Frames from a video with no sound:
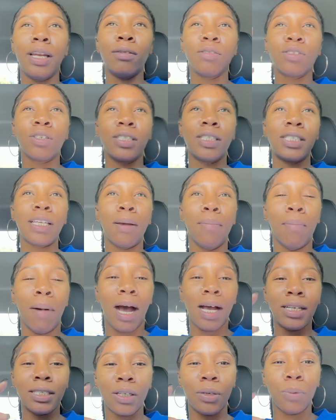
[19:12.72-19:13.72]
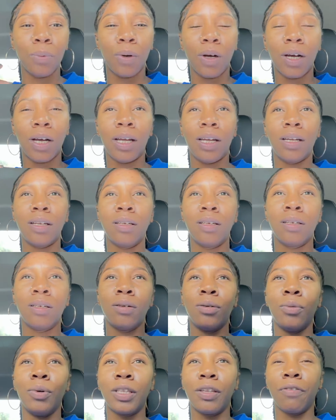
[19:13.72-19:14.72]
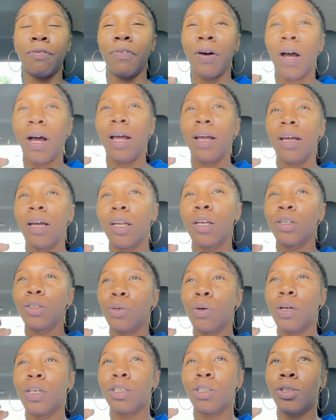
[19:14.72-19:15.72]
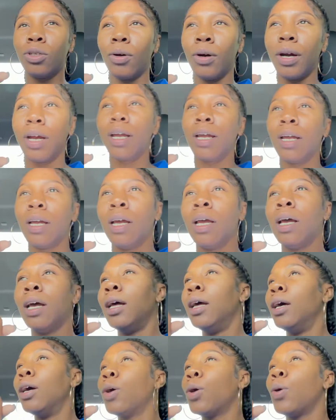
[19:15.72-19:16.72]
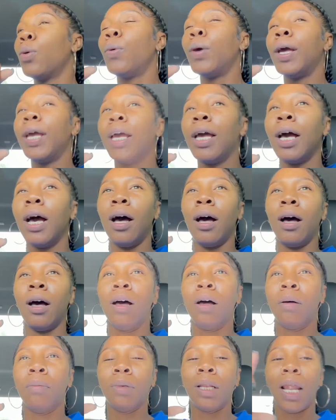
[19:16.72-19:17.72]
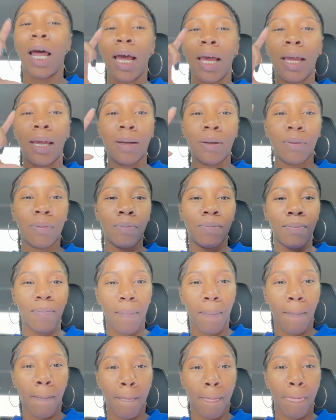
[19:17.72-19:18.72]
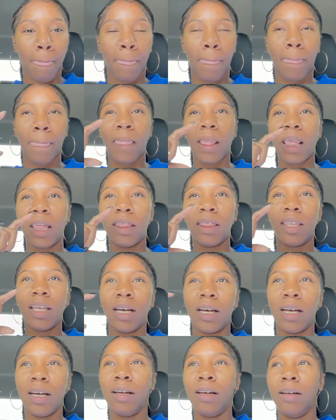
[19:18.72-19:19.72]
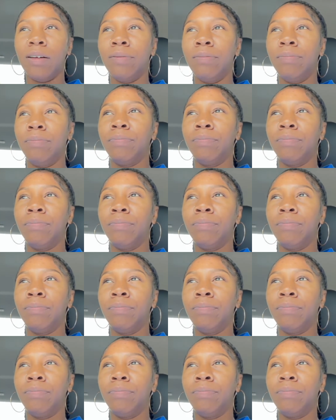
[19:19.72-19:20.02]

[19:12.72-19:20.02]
it was going to say Mazi 1 with the font of the Toy Story with um like the